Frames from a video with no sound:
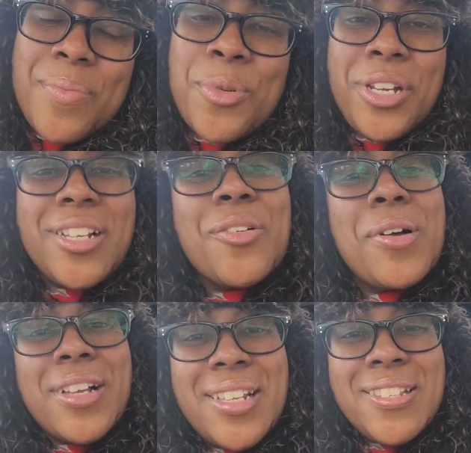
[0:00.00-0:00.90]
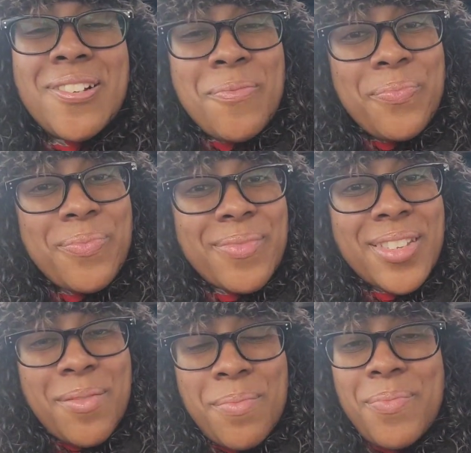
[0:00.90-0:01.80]
Monique Noel-Gunter.
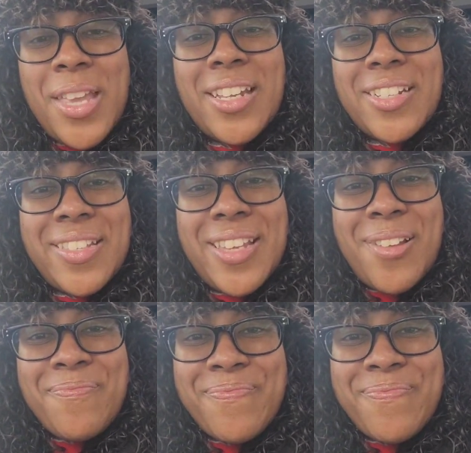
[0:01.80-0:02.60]
Make it a good day.